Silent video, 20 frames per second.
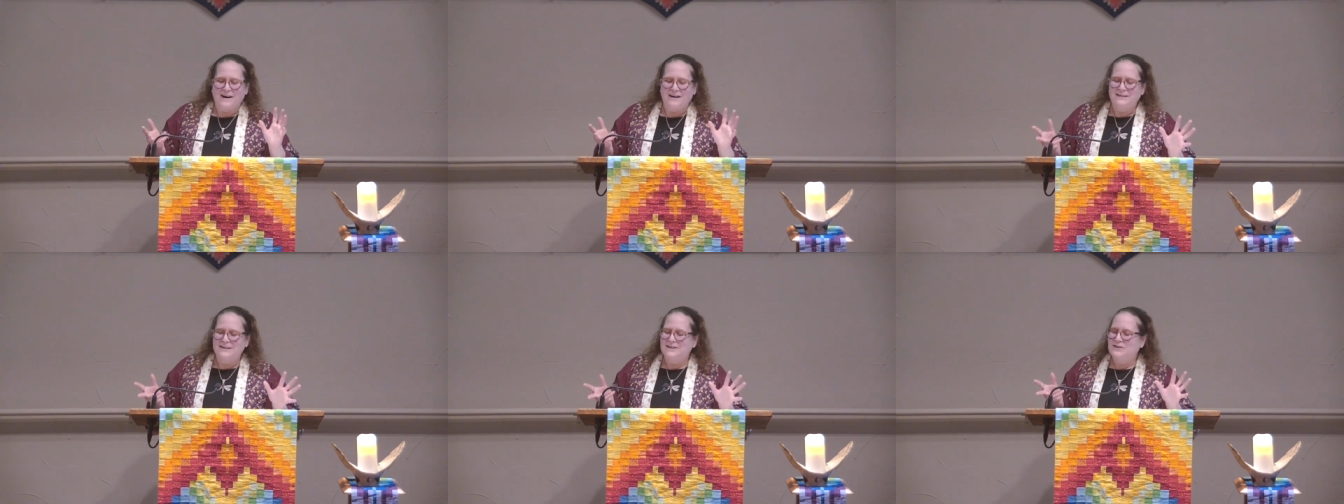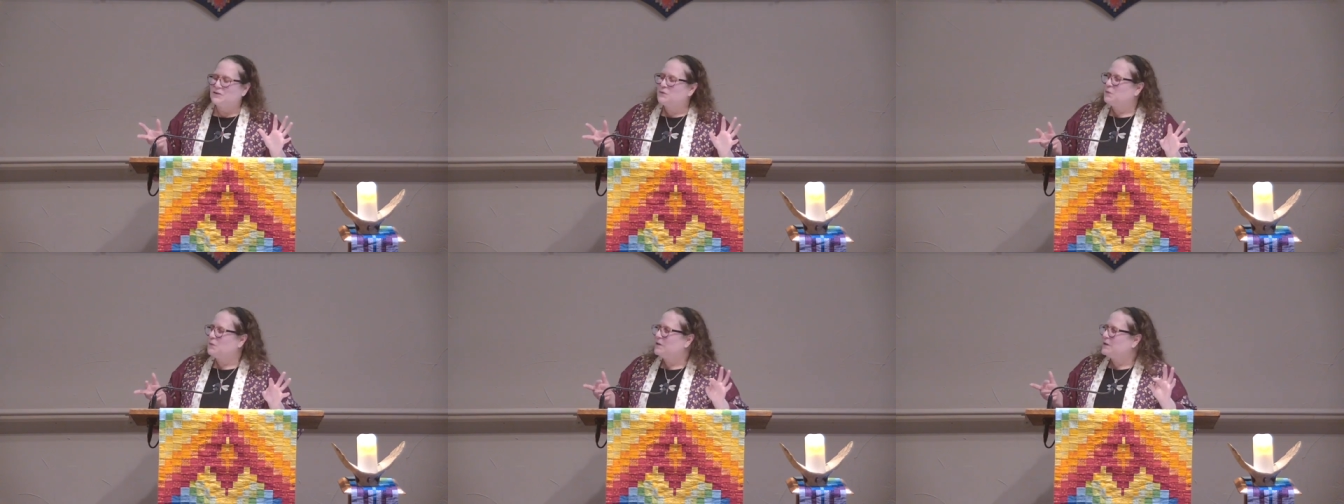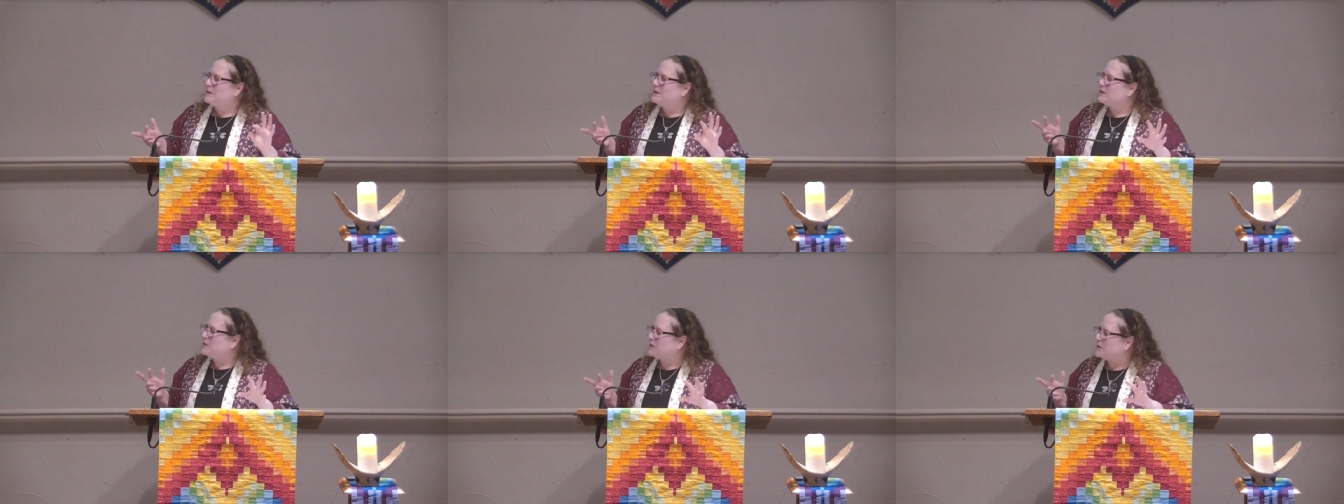on this
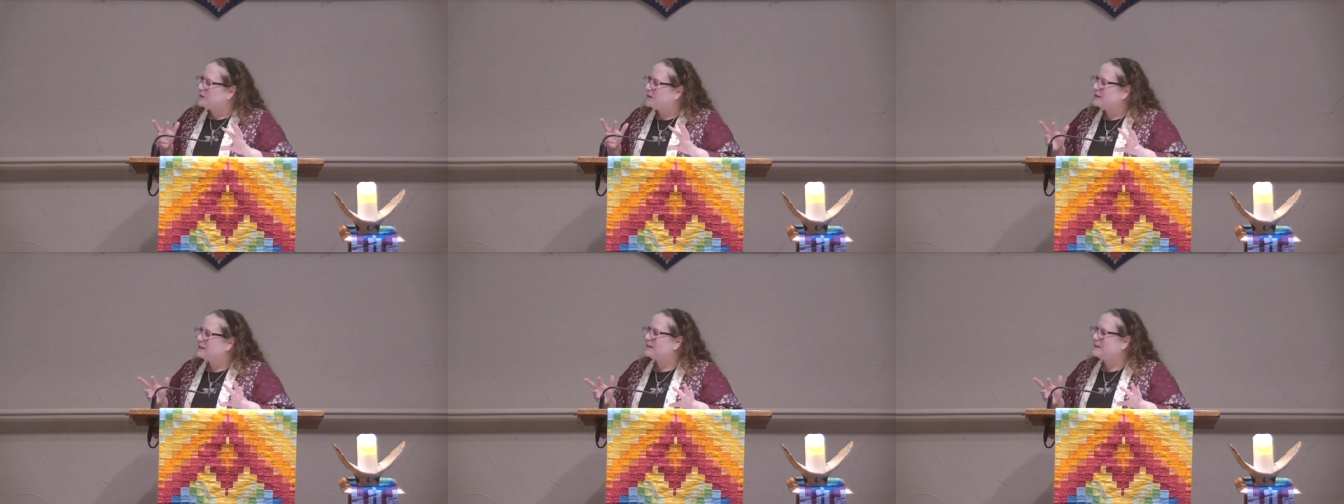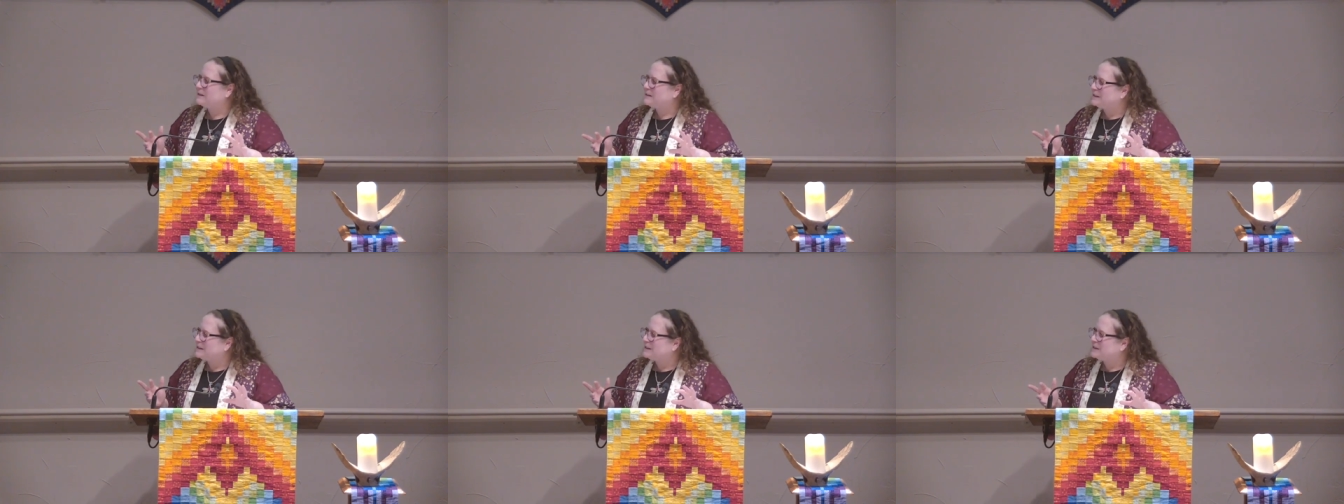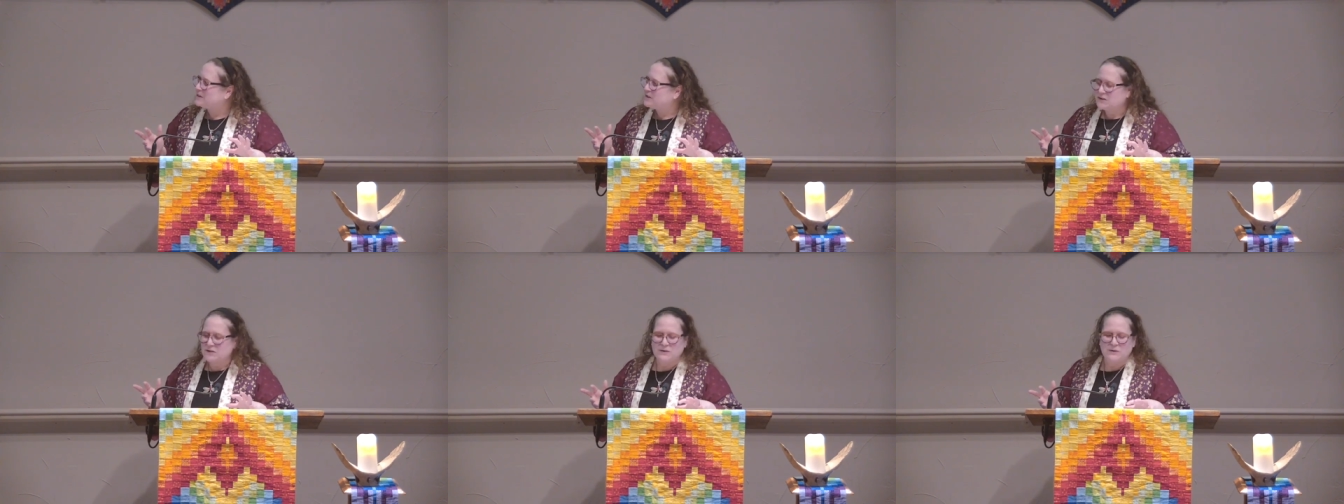really critical
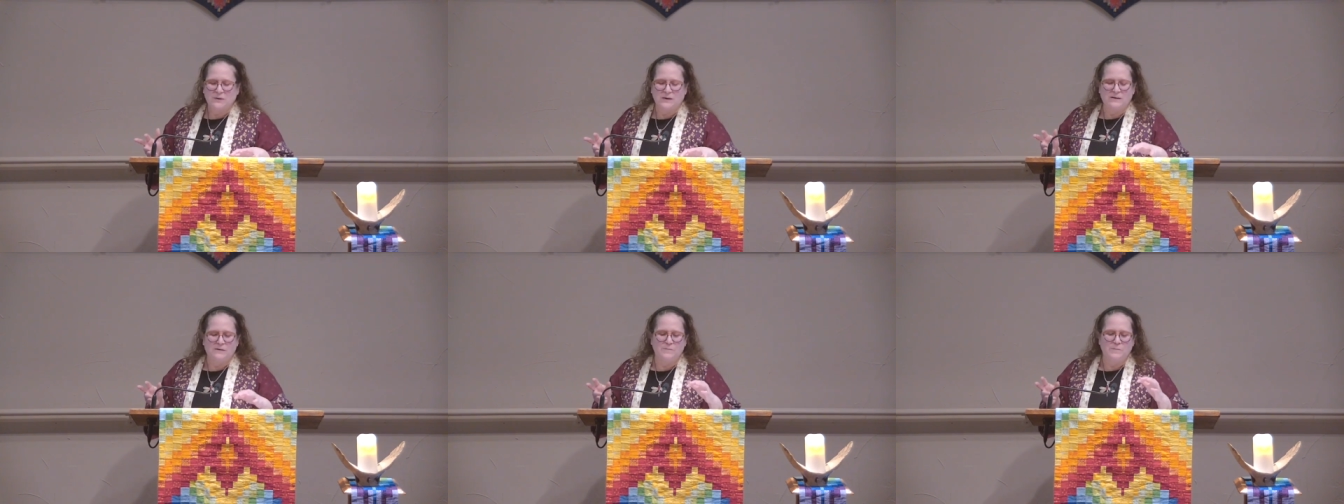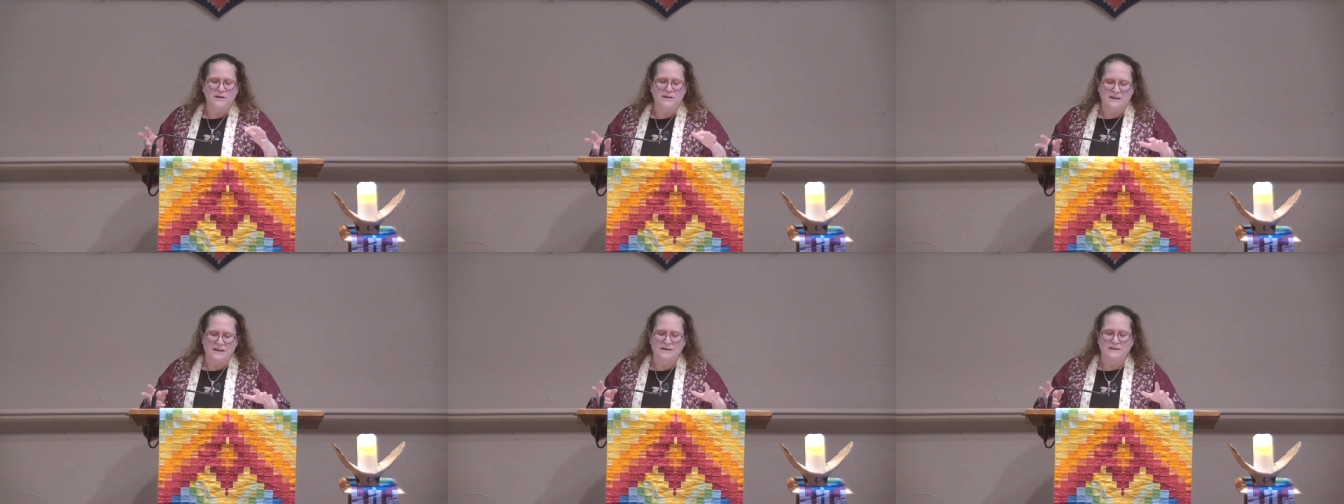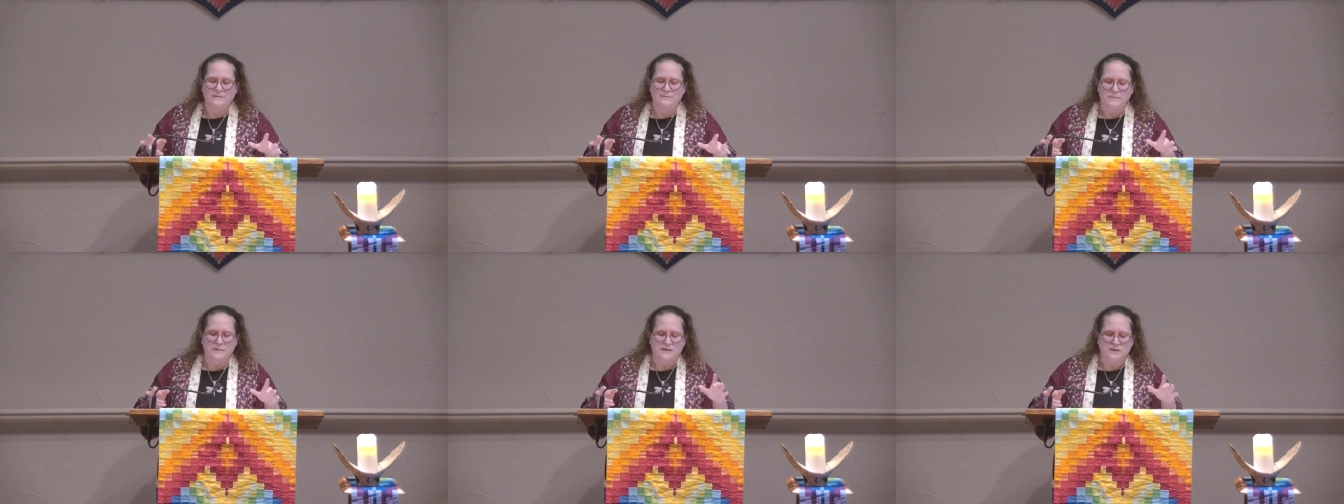issue of
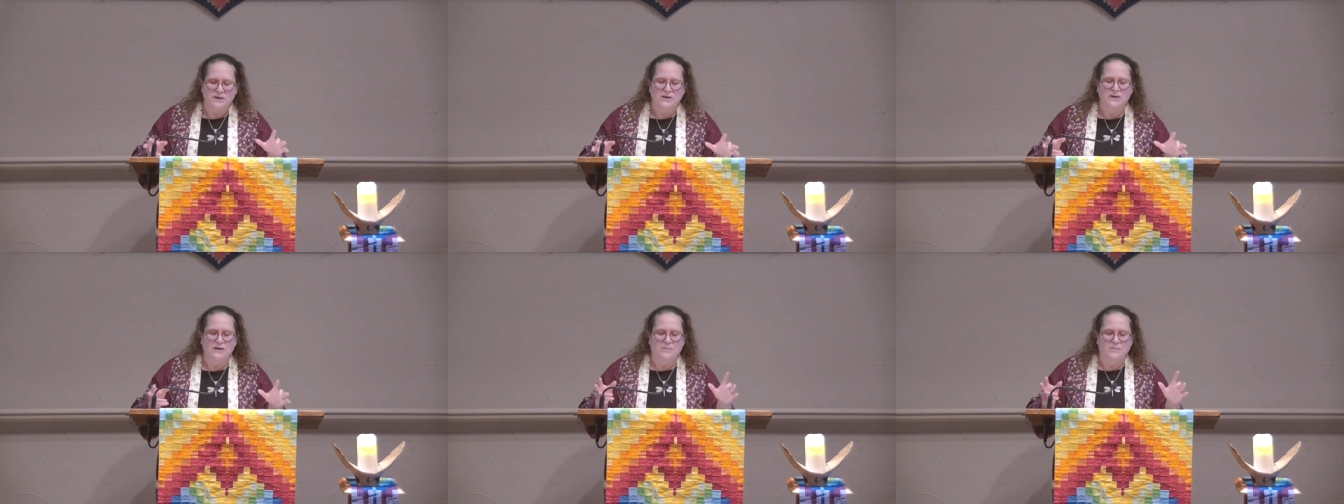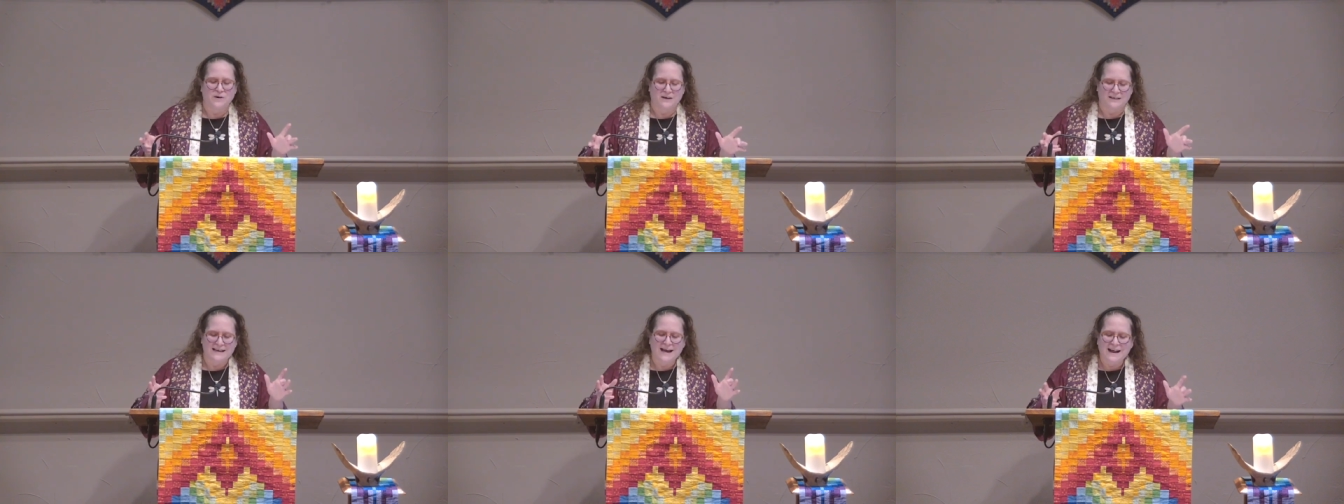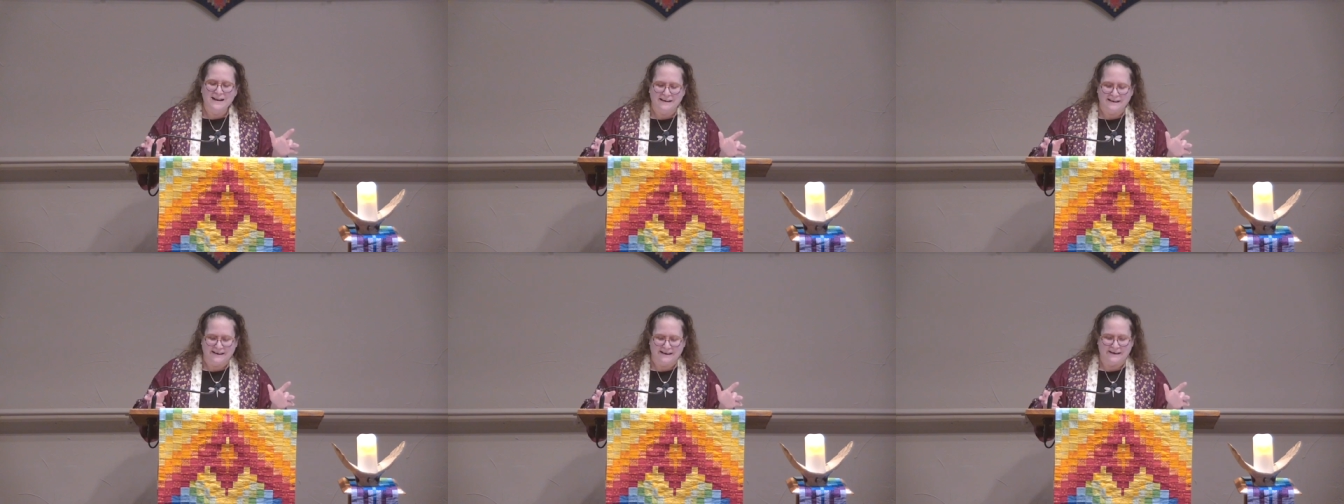maternal
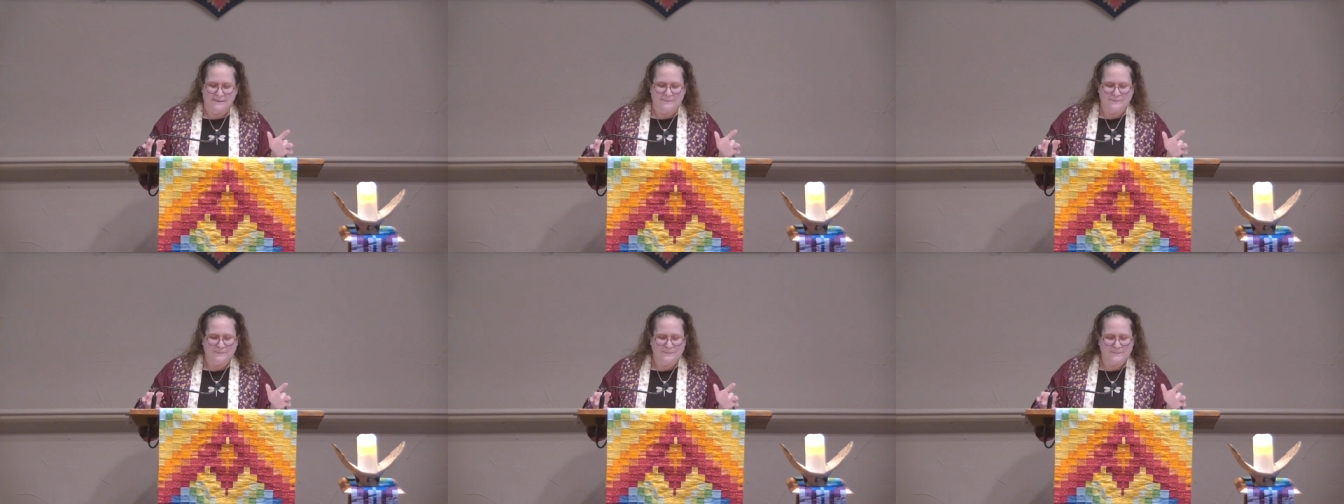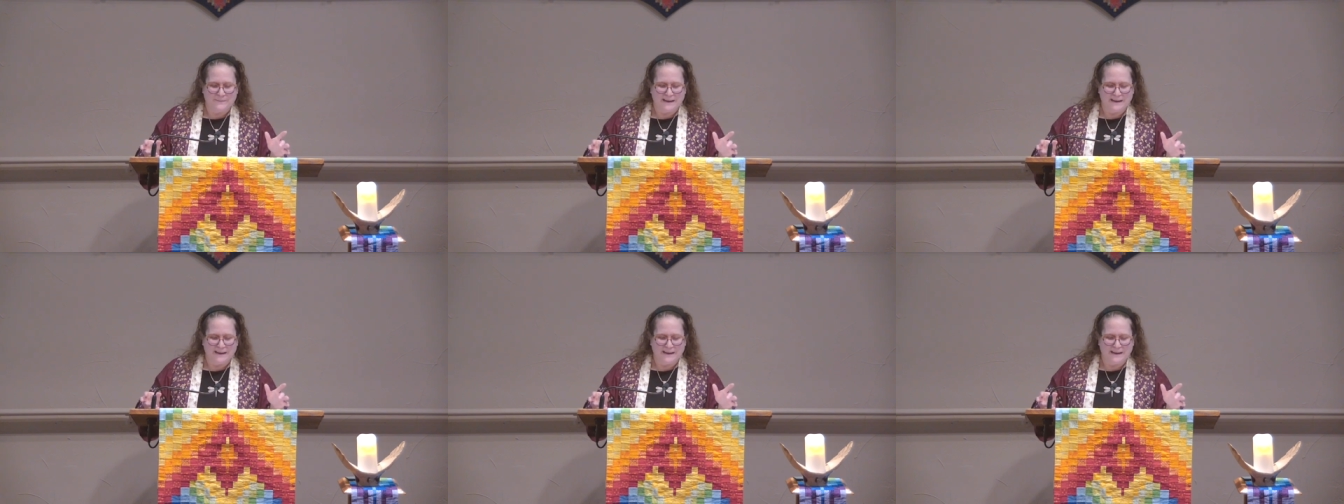mortality,